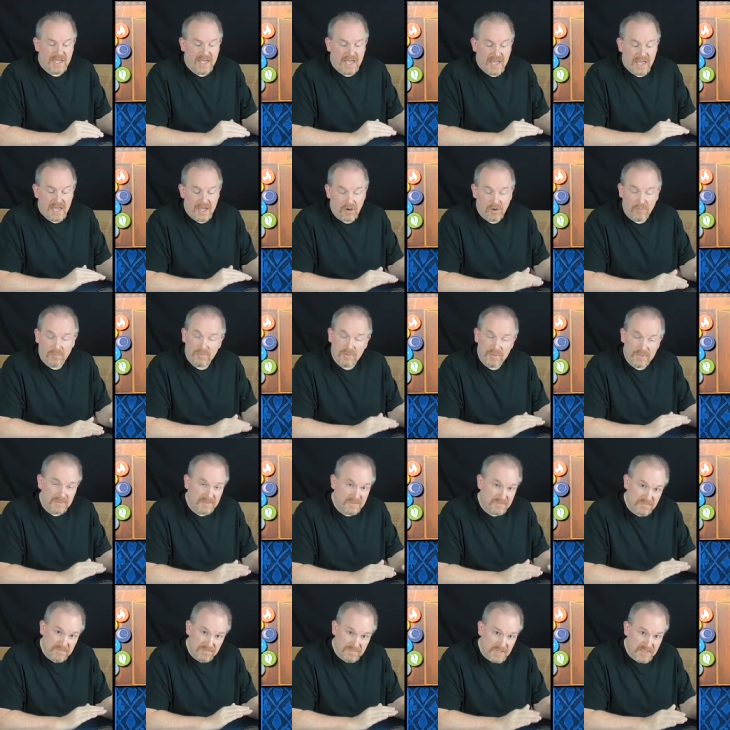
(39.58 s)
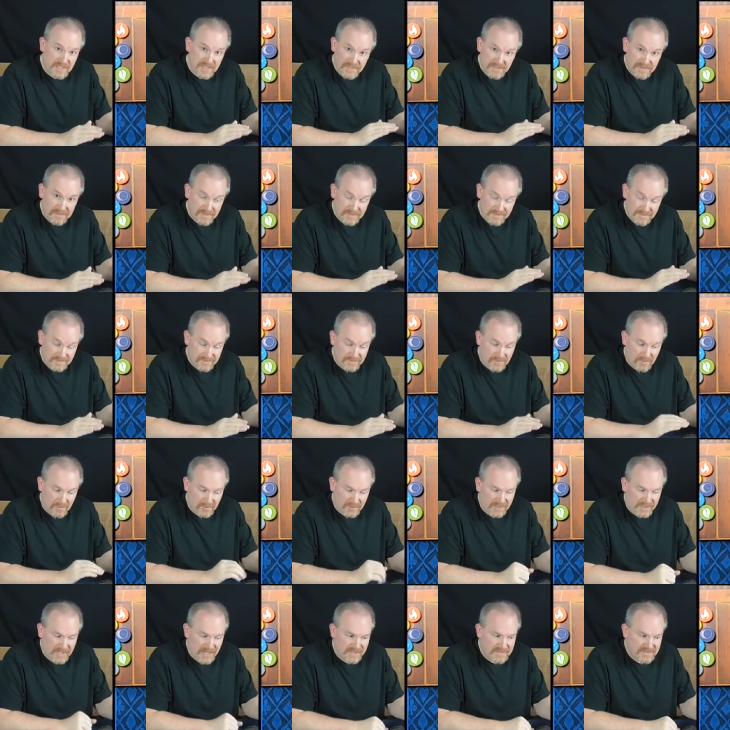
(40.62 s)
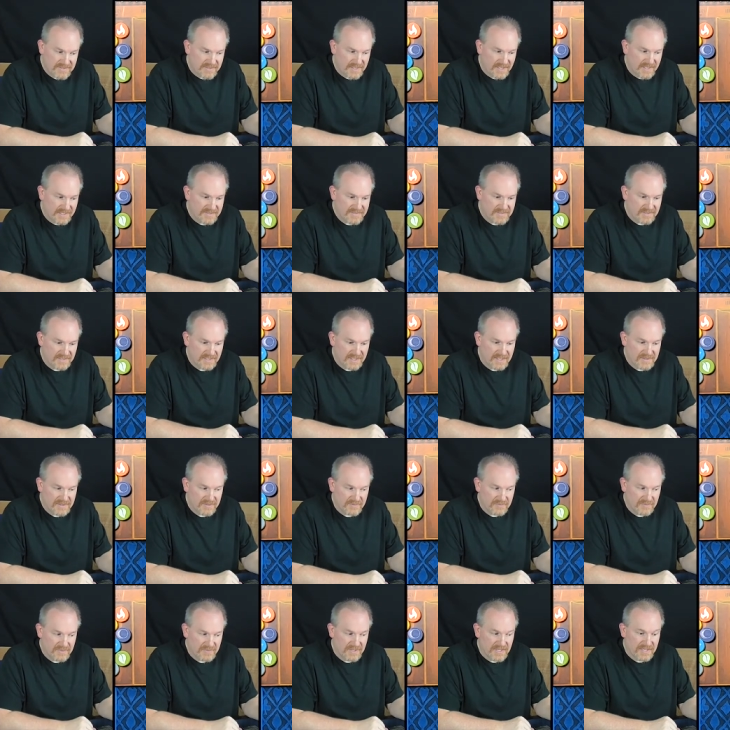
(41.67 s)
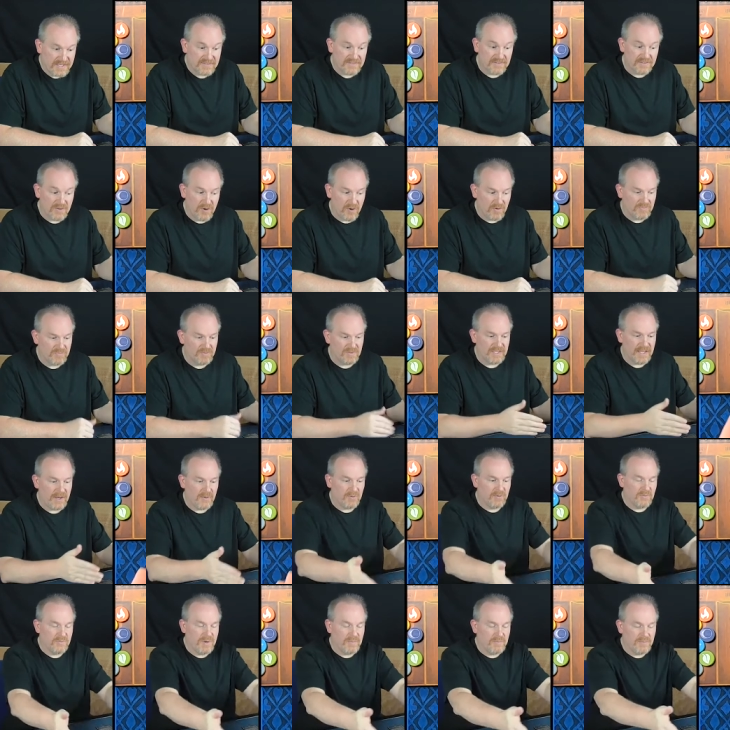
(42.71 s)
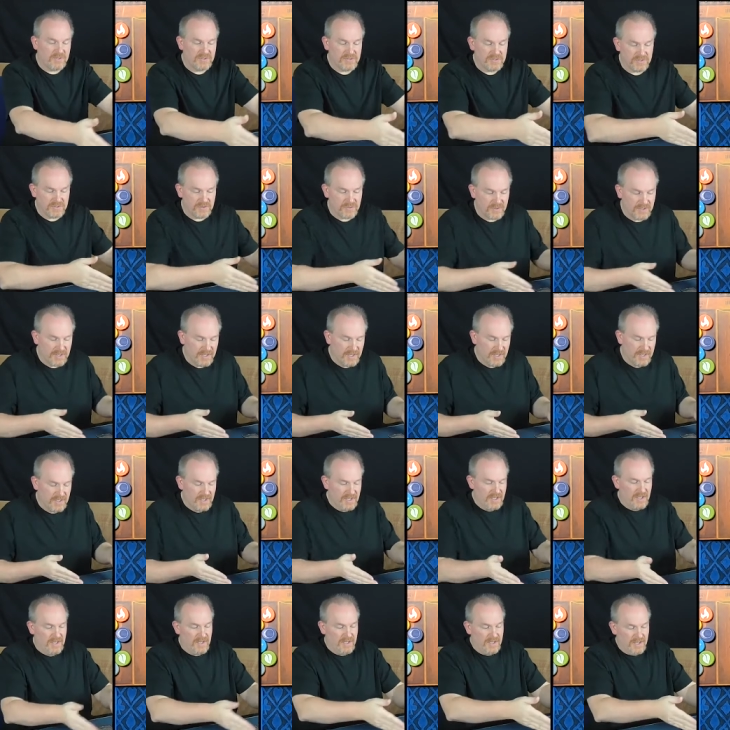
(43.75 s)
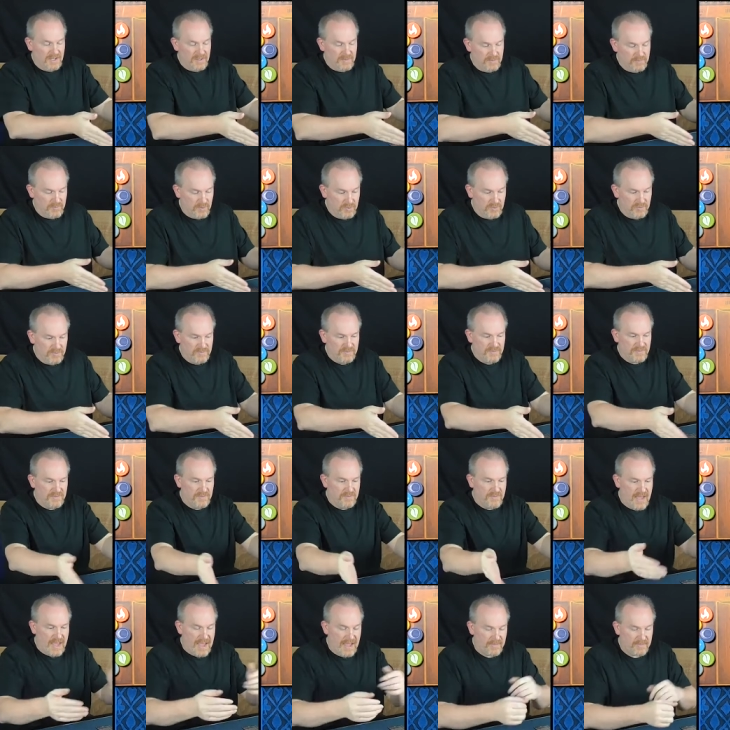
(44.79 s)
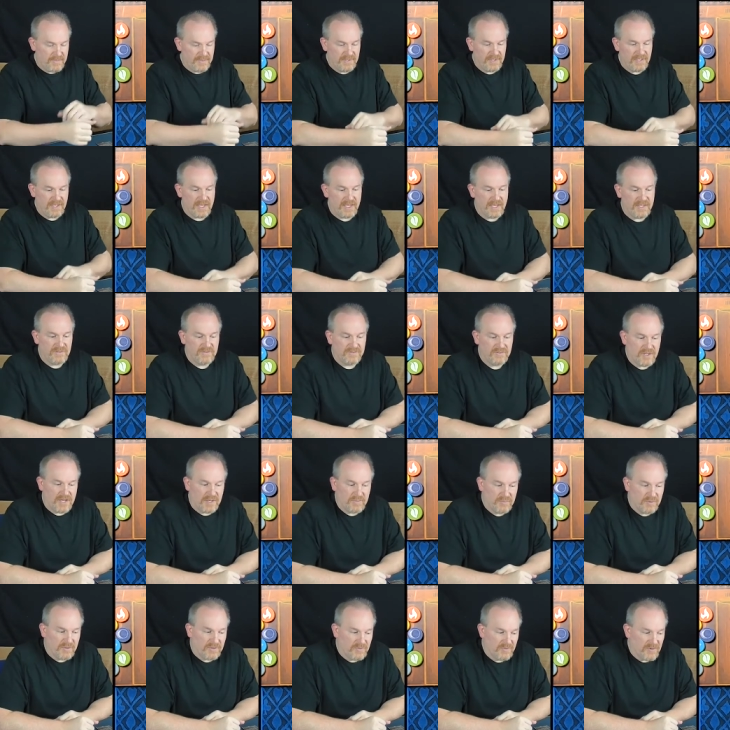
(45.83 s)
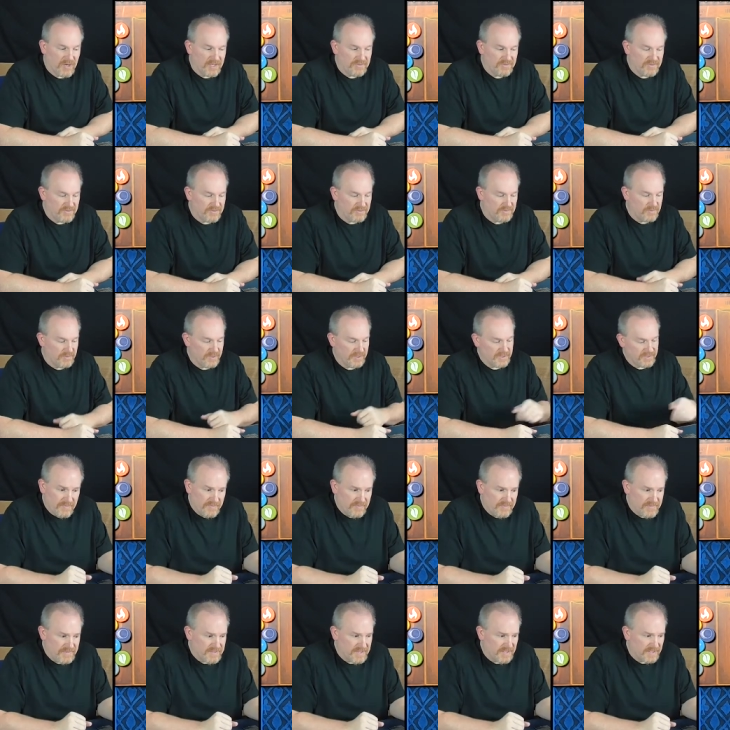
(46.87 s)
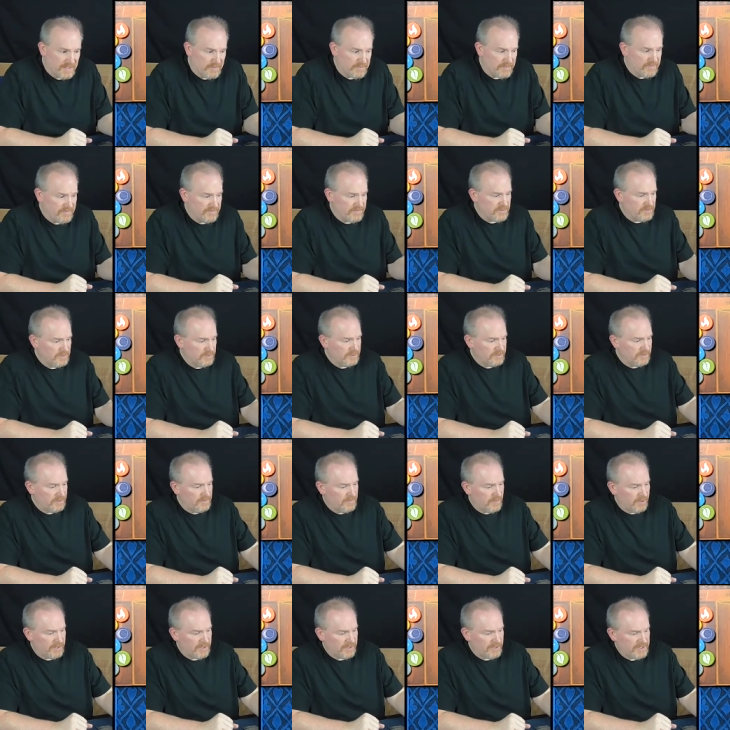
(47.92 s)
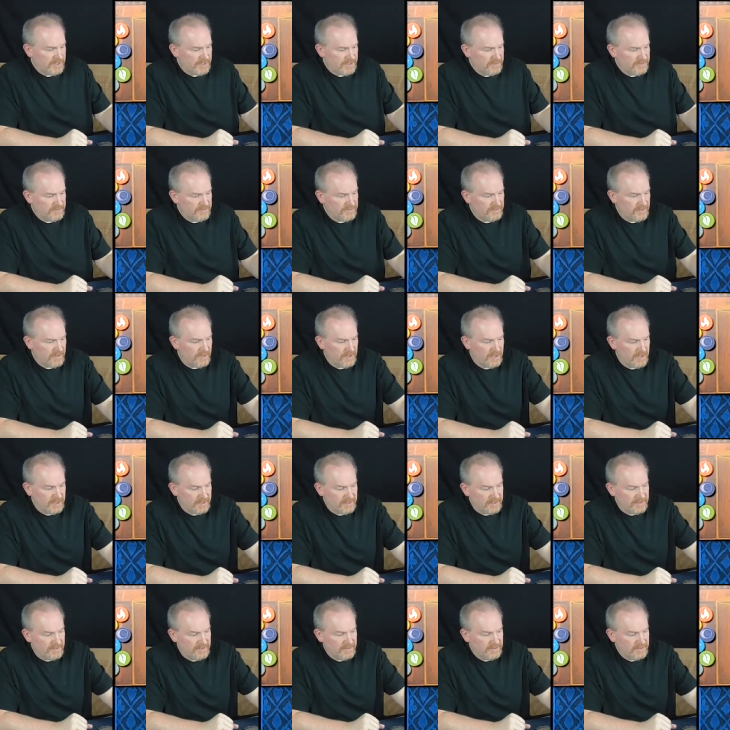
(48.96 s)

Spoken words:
help me organize things and get through things, and hopefully I will remember to move the map as I progress through it. Done up a few little markings on